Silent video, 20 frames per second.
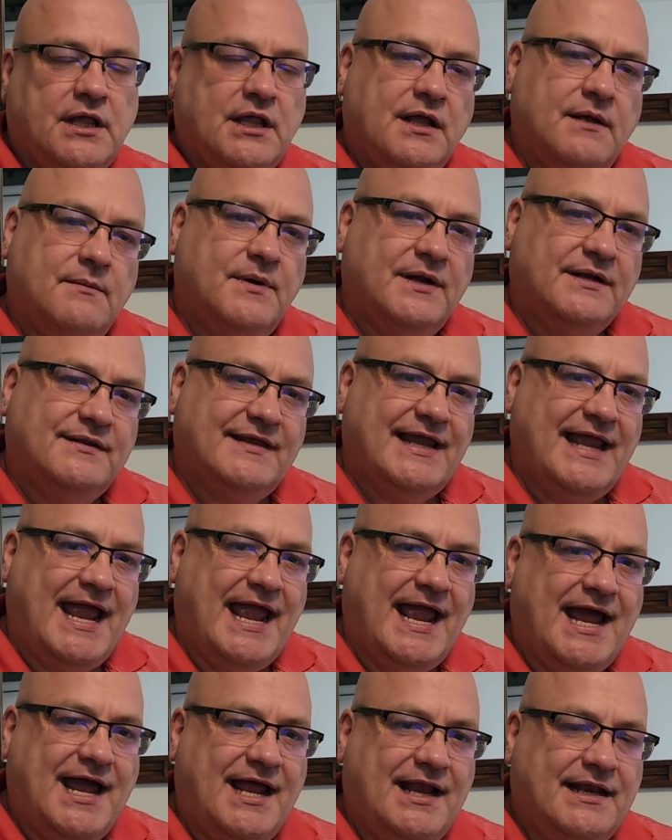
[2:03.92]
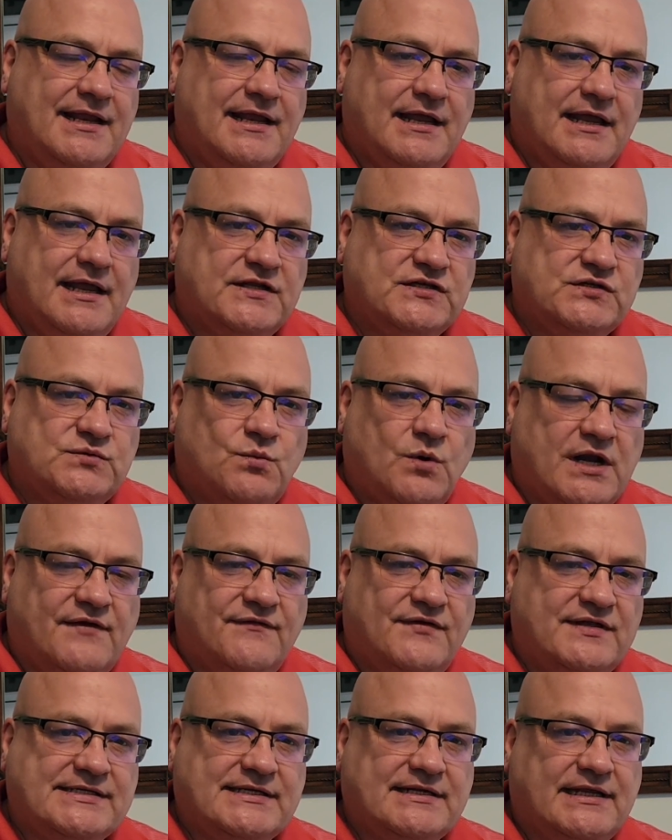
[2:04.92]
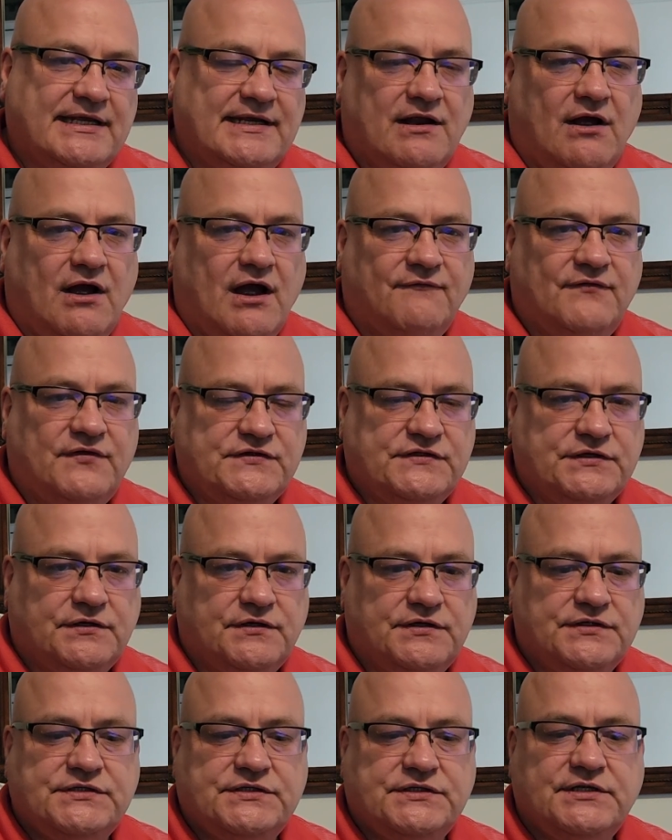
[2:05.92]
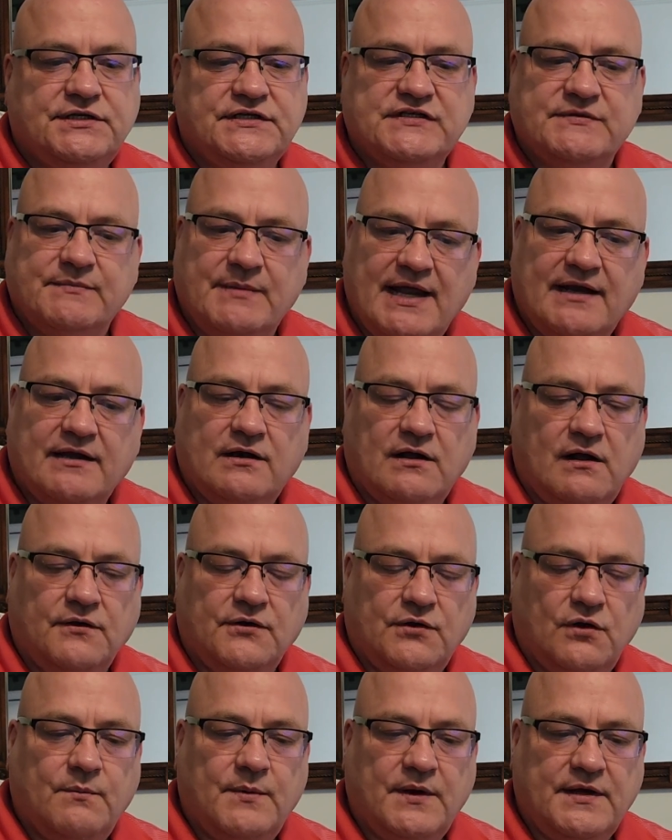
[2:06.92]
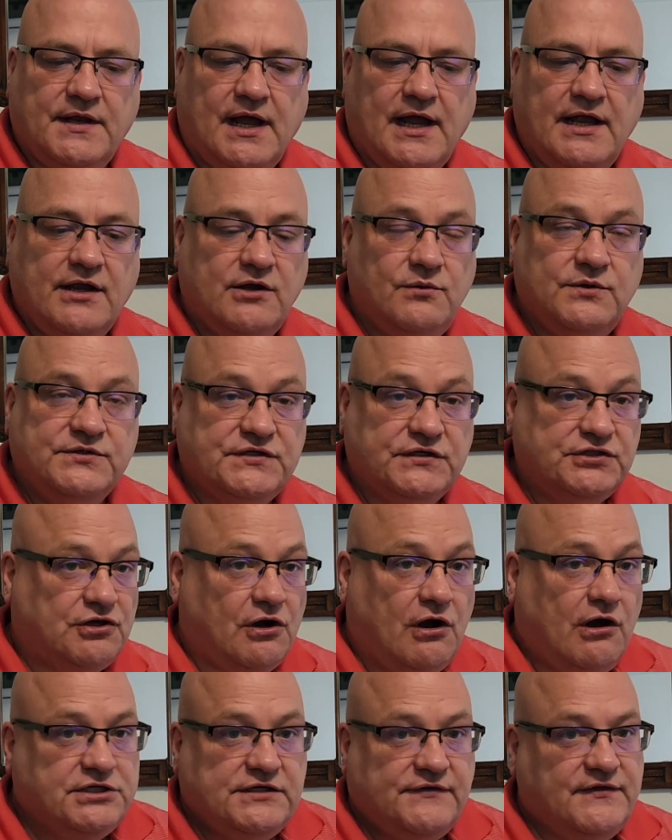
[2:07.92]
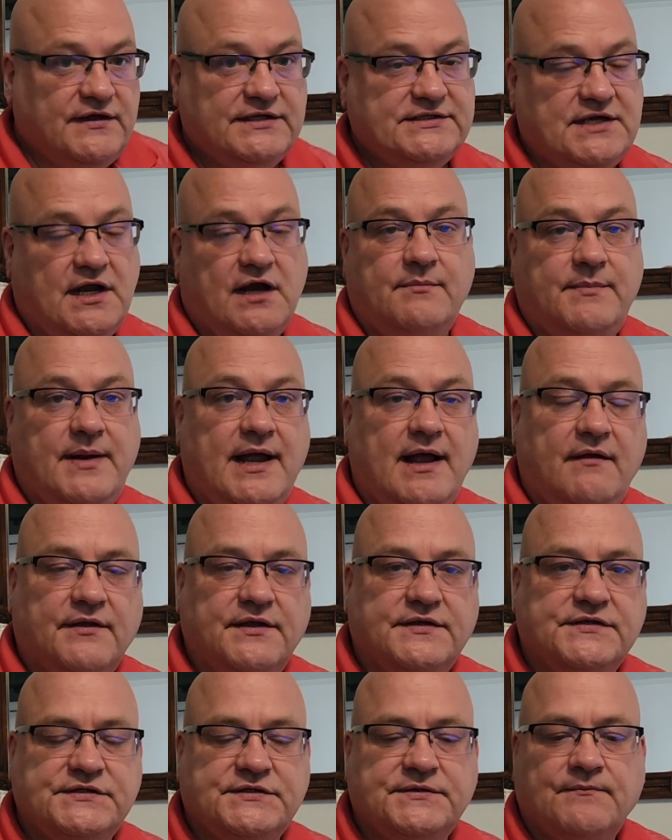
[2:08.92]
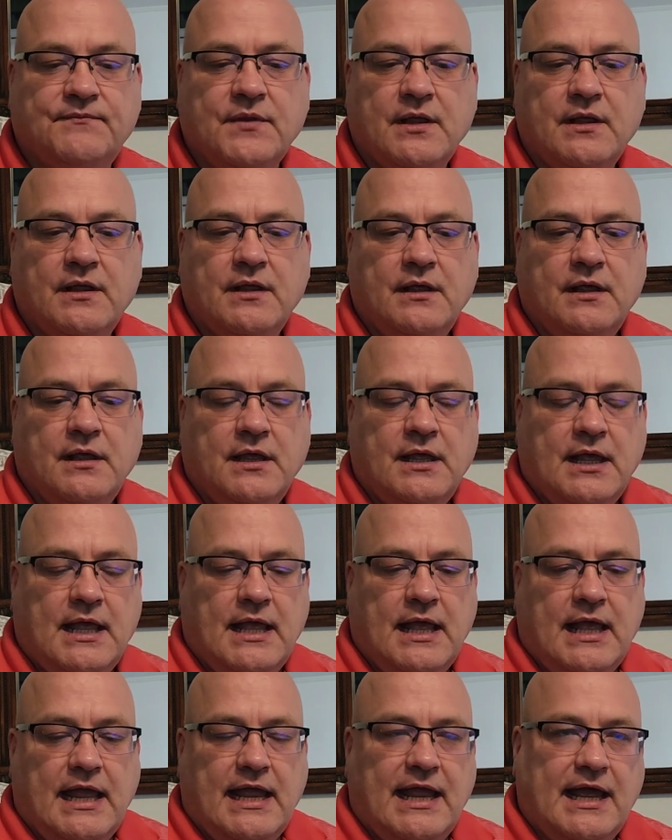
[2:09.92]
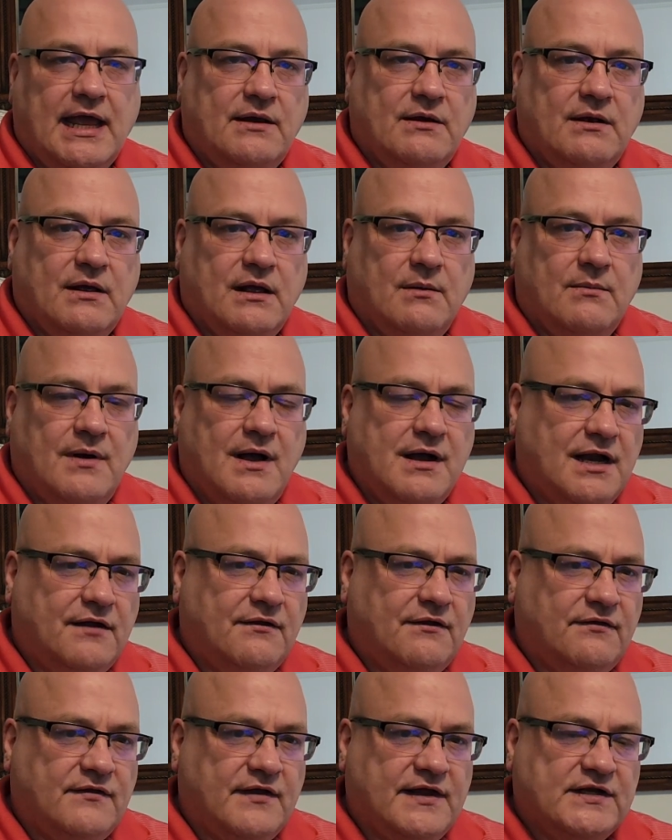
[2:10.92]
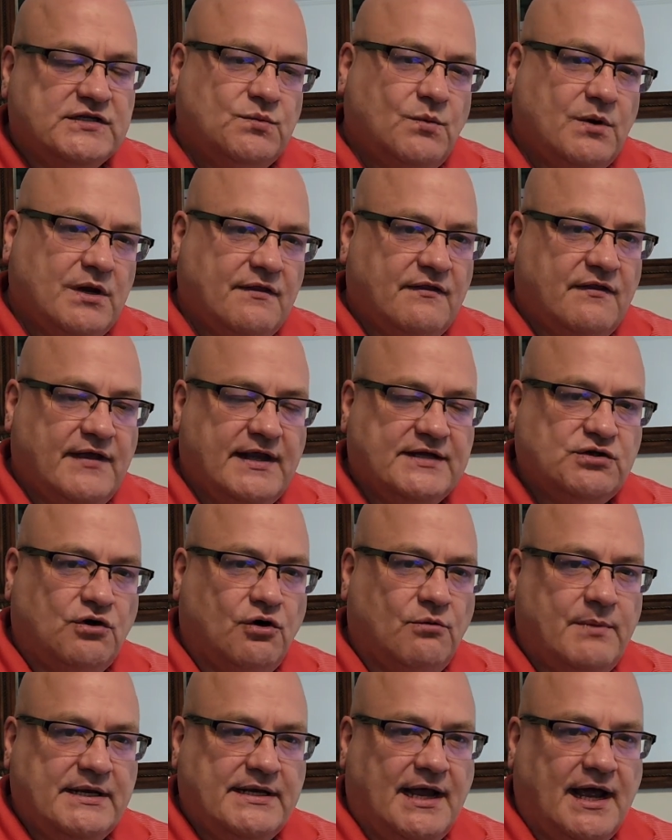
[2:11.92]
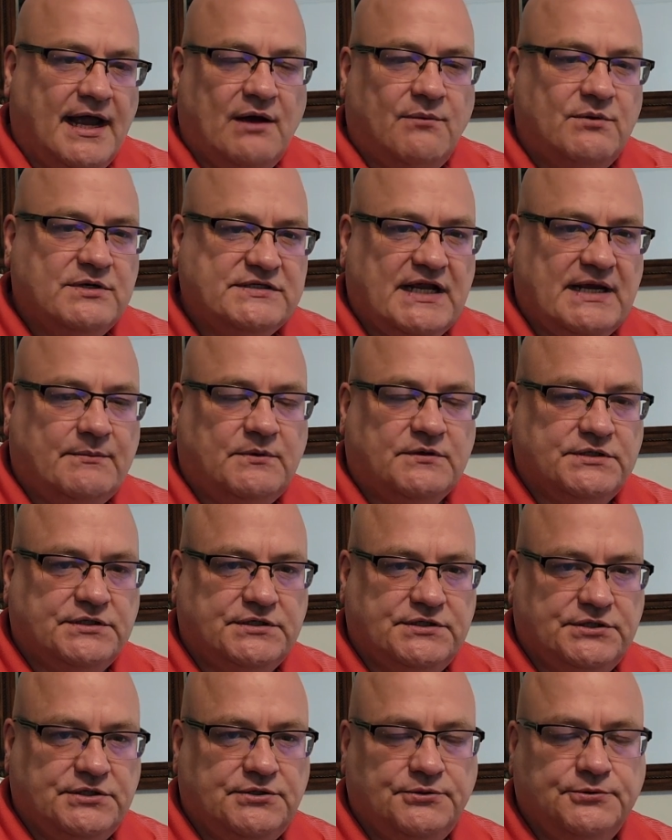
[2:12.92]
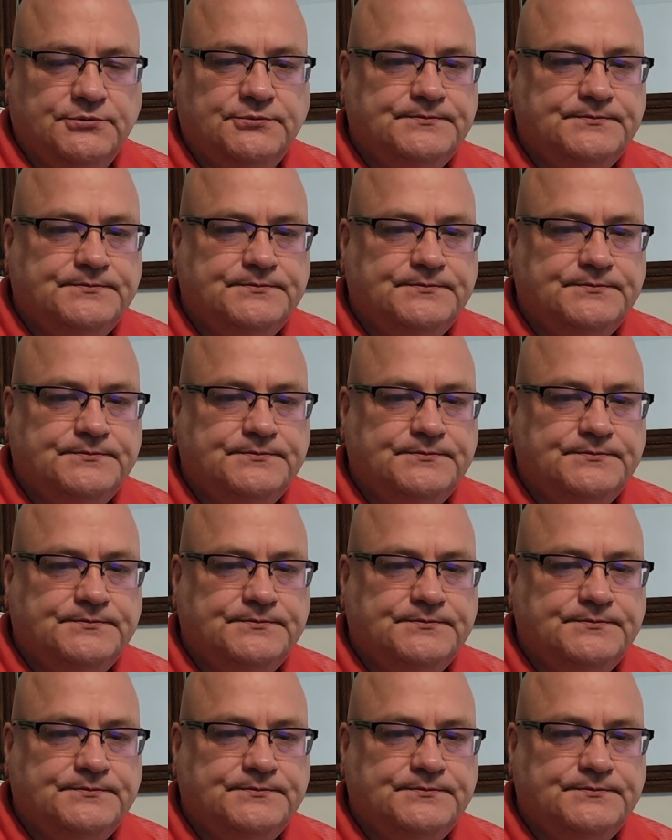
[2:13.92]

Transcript: But they had as one of his lead officers this man called Obadiah, who was in charge of the entire palace. And among other things, one of the things Obadiah was able to do